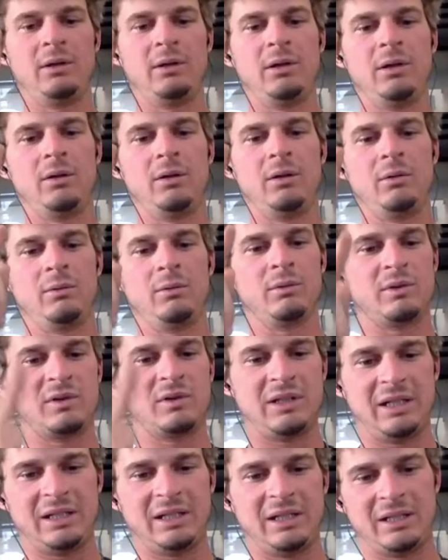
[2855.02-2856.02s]
seeing
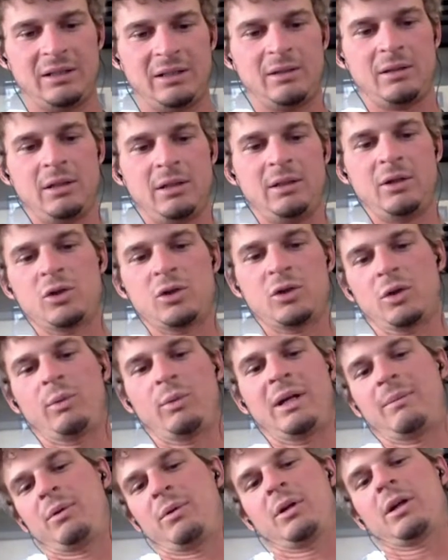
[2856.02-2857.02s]
it the initial rate
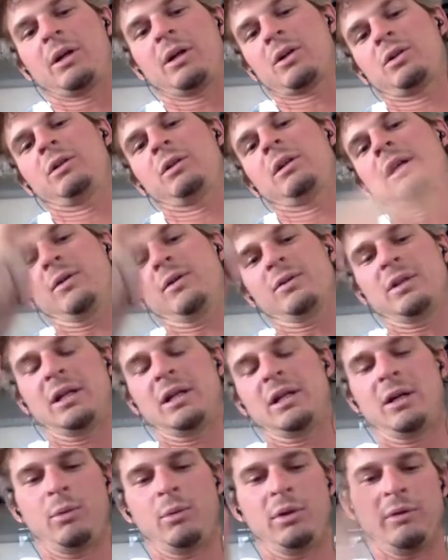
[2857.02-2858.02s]
production. I was there when the
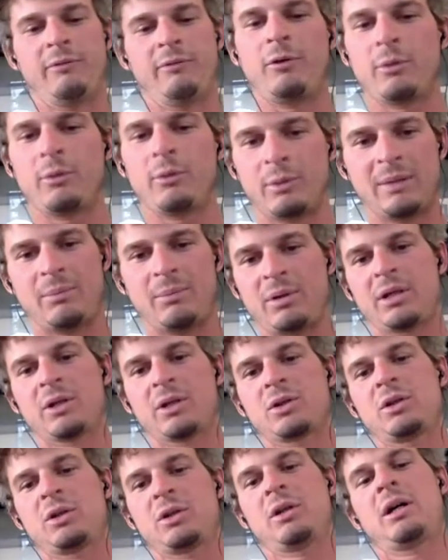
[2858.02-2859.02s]
full rate production
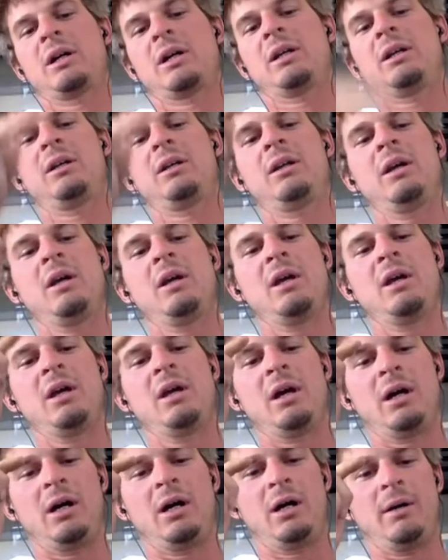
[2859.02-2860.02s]
got in.
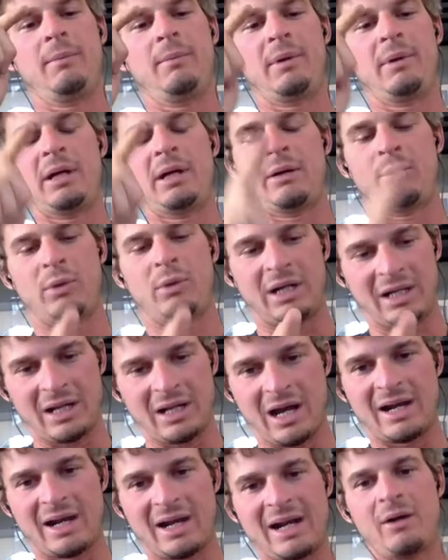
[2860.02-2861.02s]
And when I got
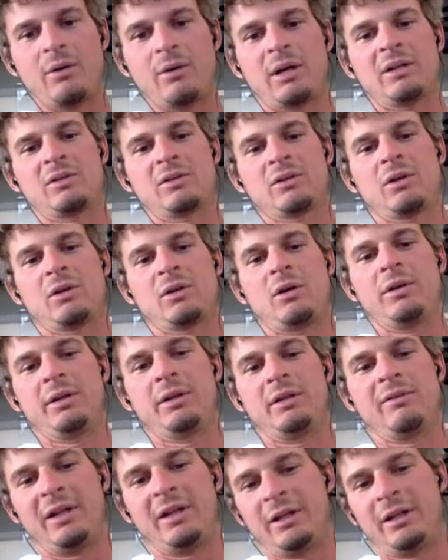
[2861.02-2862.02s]
out, I saw the
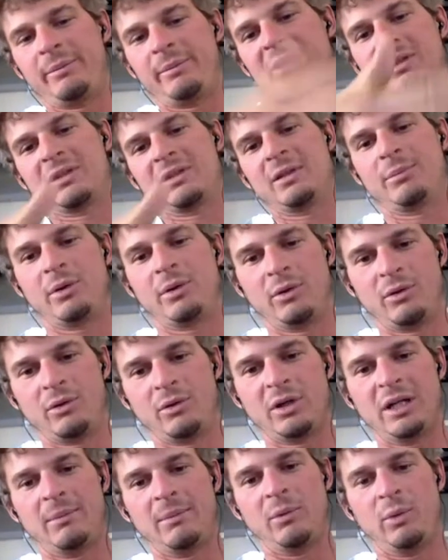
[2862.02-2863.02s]
developments in the program and
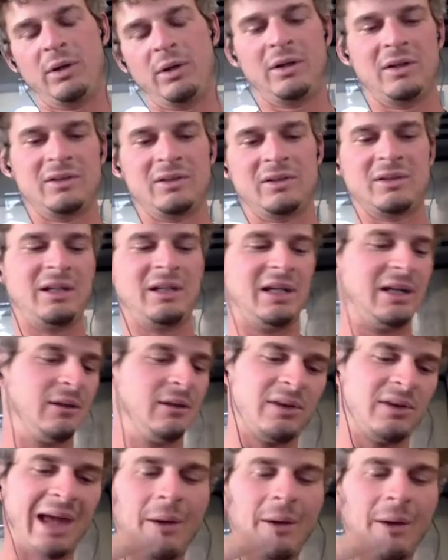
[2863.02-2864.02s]
where it is today. So that
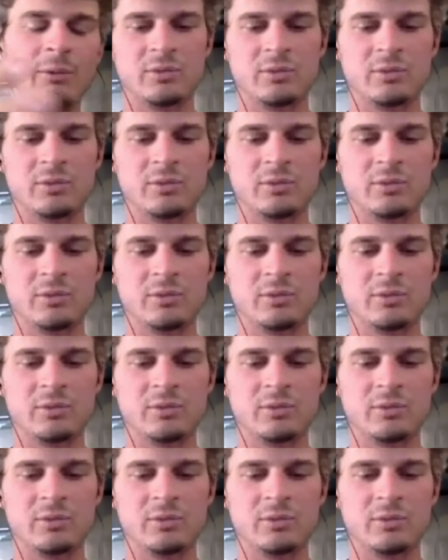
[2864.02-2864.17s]
was really